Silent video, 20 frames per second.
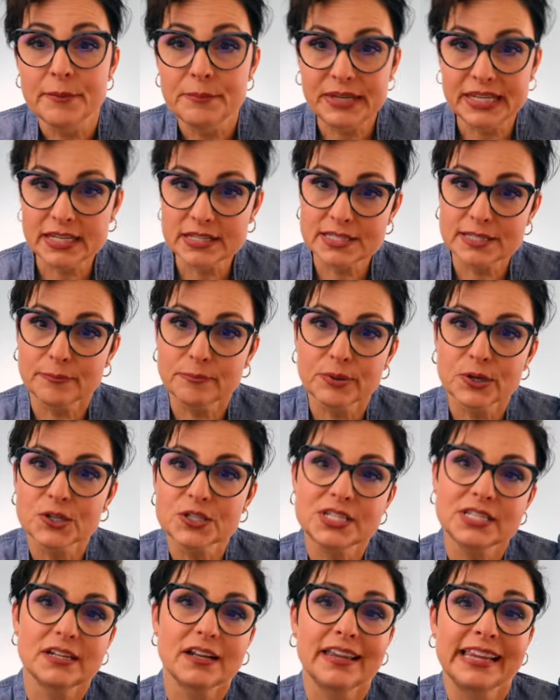because the
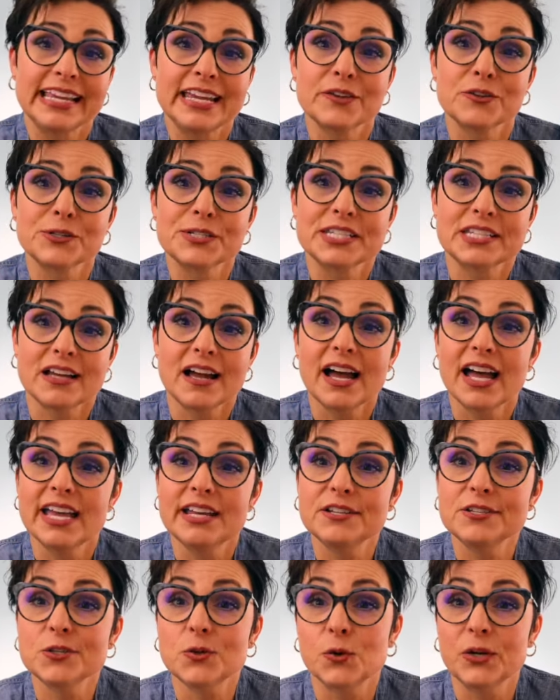person on the other
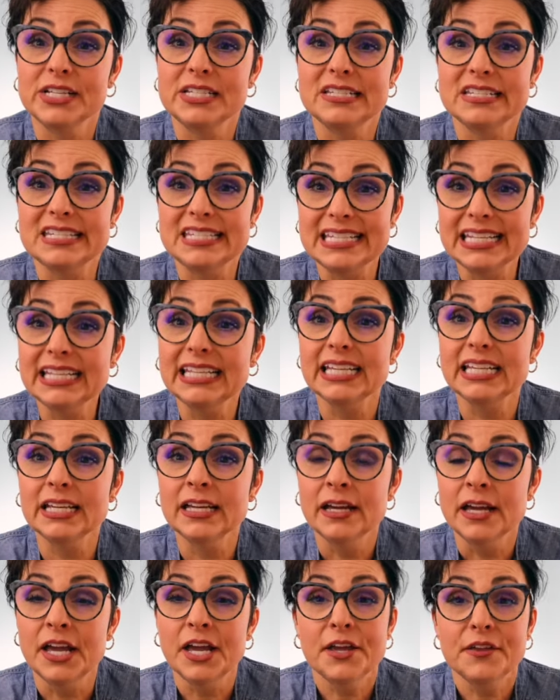side is going to
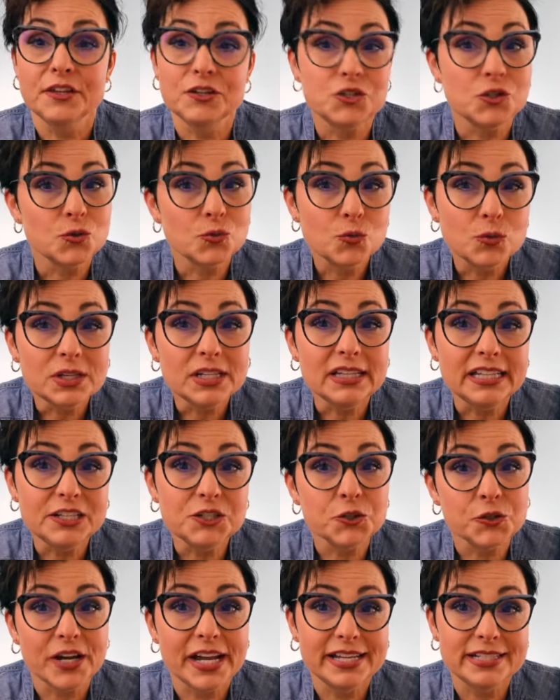see that you're really
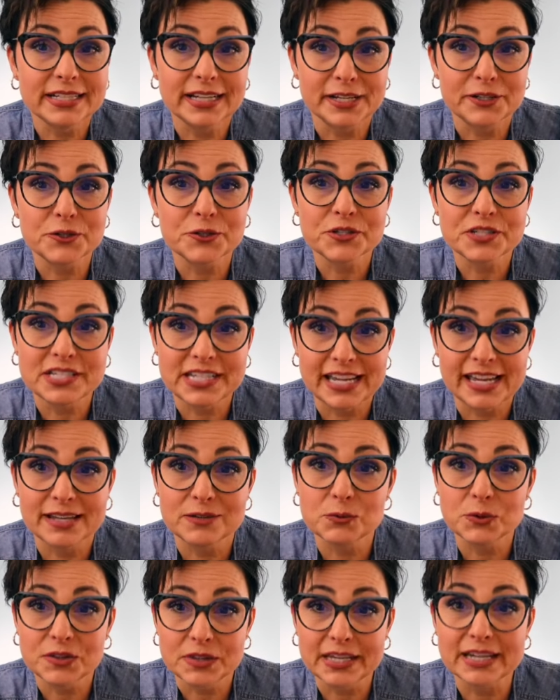trying to
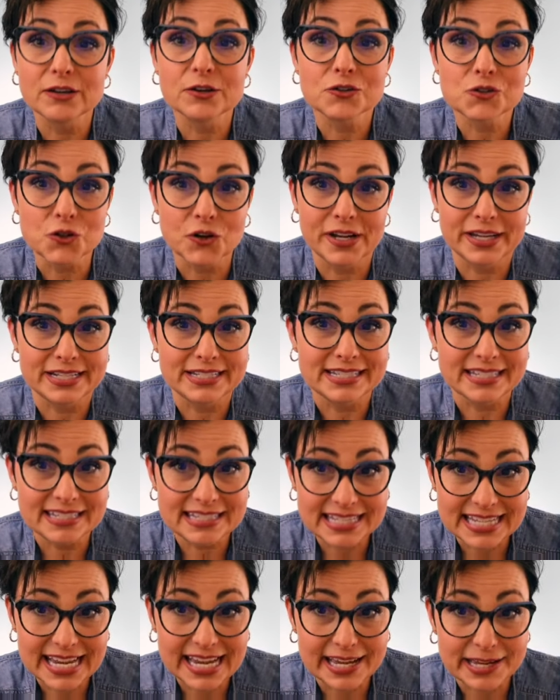understand what they're trying to
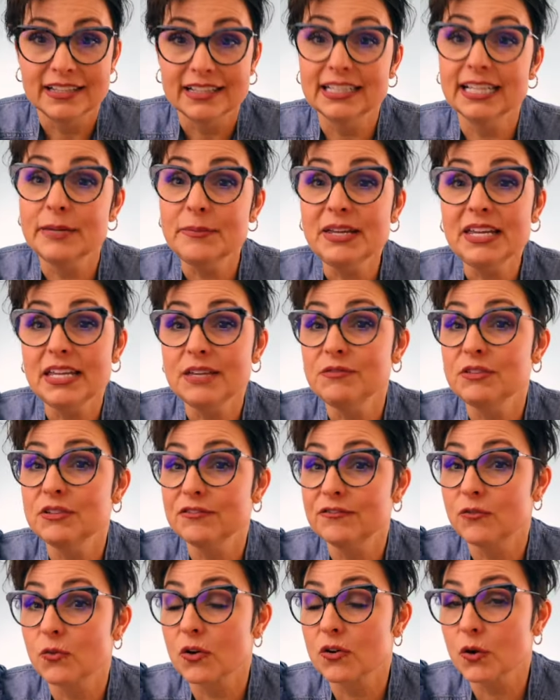say. Let me give you
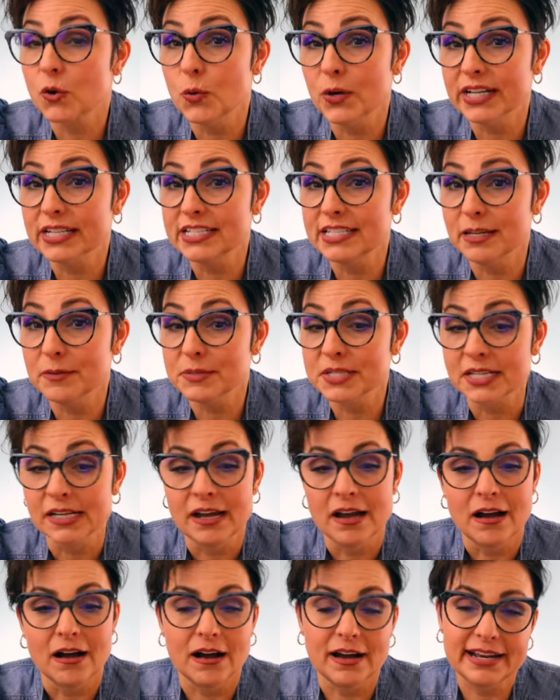four quick tips
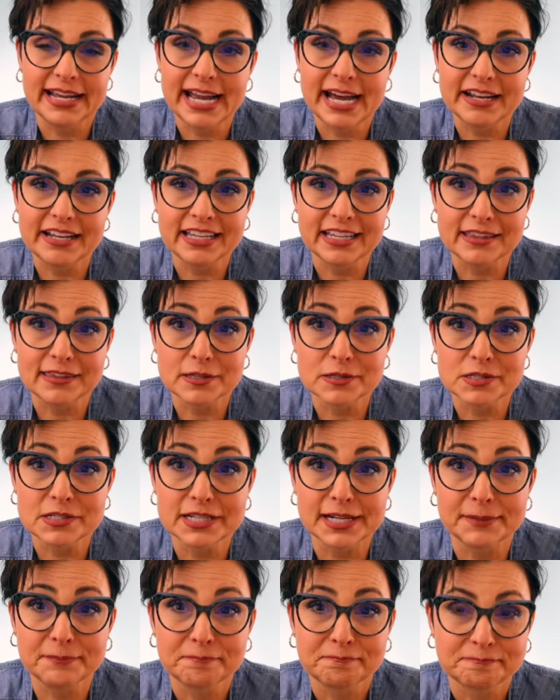on how to get this
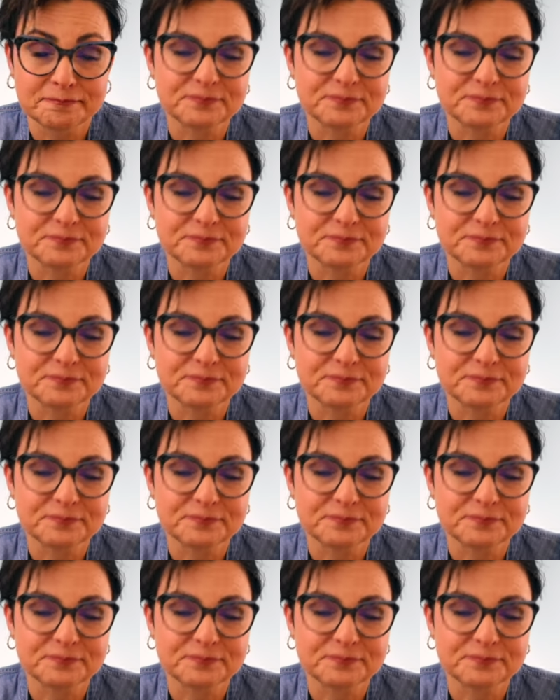done.